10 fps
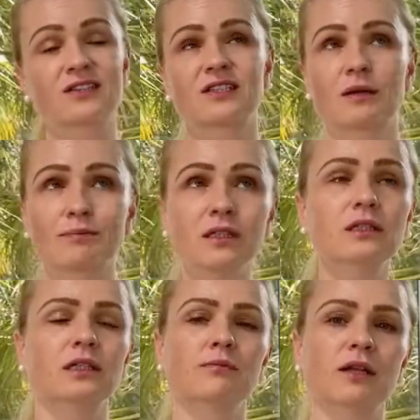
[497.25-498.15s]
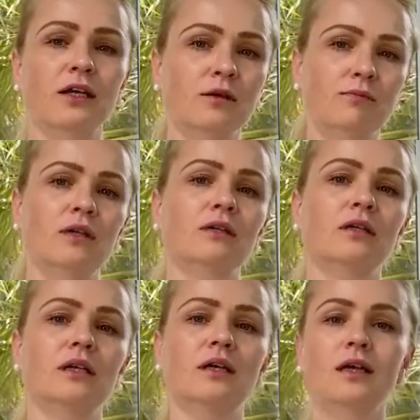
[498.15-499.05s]
stability,
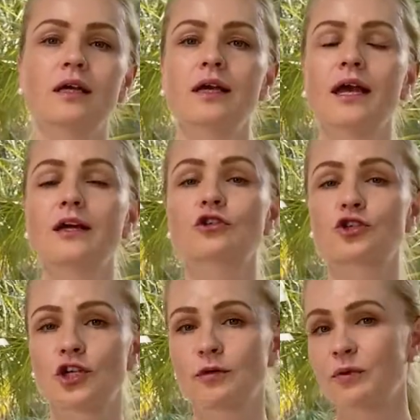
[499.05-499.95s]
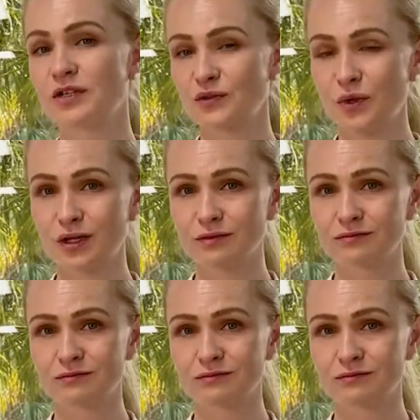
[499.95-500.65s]
pliability, and shape as well.